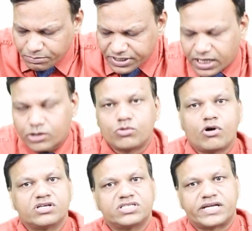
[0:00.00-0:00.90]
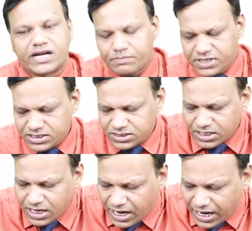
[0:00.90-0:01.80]
beta 2 causes tremors,
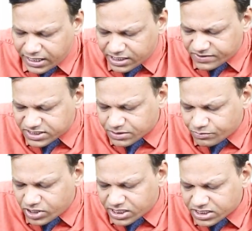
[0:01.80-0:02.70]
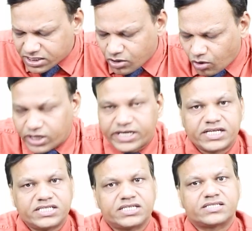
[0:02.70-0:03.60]
and it will stimulate the
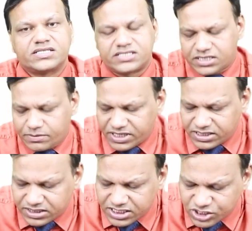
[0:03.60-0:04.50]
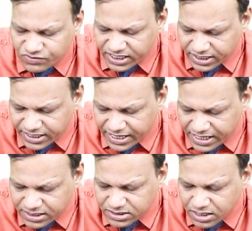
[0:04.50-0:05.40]
cholinergic system in the sweat
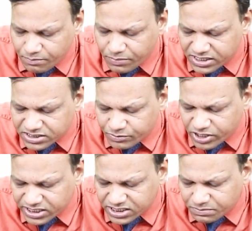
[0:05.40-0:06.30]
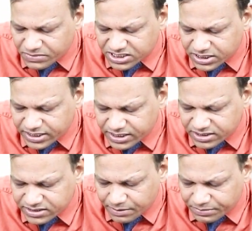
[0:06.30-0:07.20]
glands. By stimulating the muscarinic
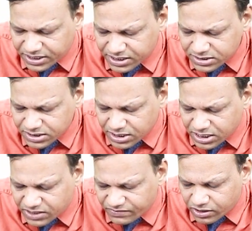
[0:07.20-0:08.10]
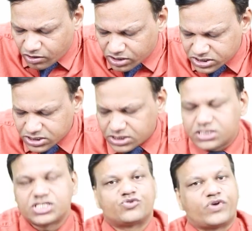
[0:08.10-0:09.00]
receptors, it will cause
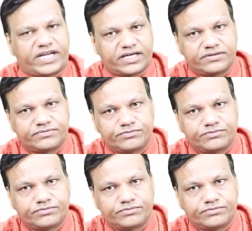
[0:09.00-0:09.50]
sweating.